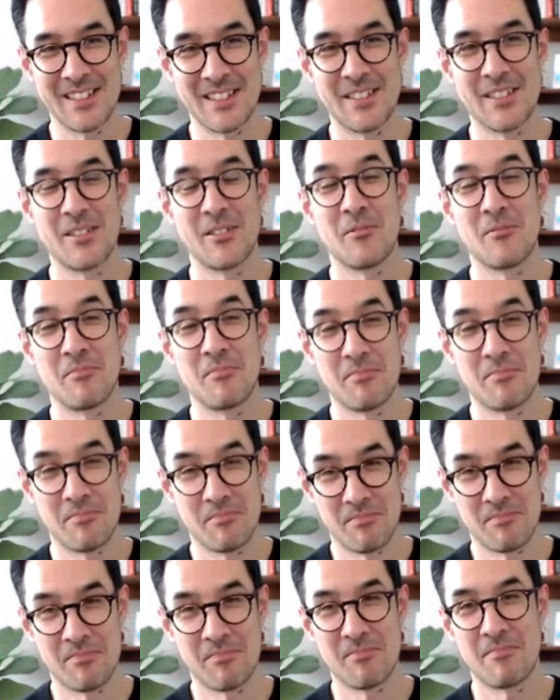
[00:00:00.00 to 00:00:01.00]

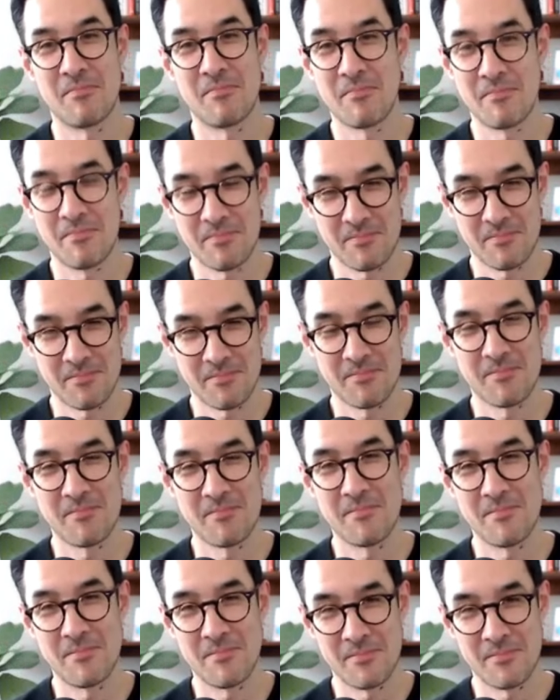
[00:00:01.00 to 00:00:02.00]

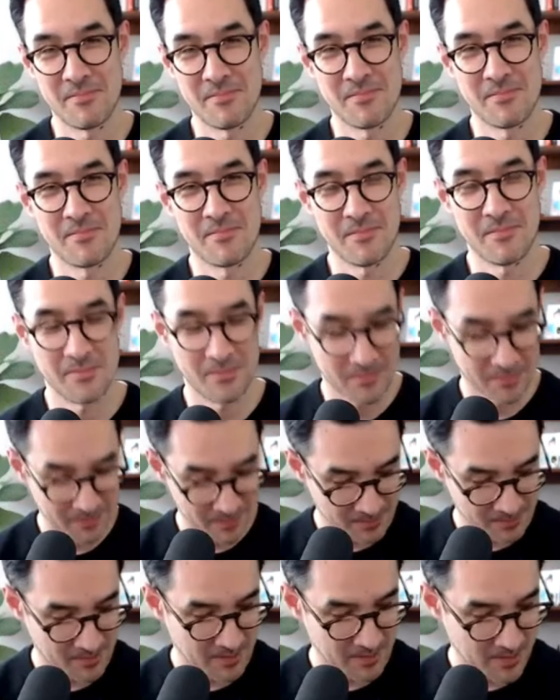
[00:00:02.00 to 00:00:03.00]

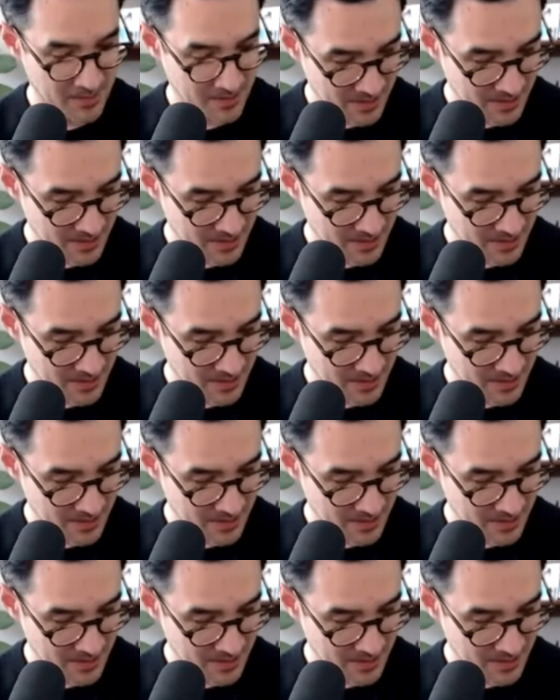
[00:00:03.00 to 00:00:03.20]
[no speech]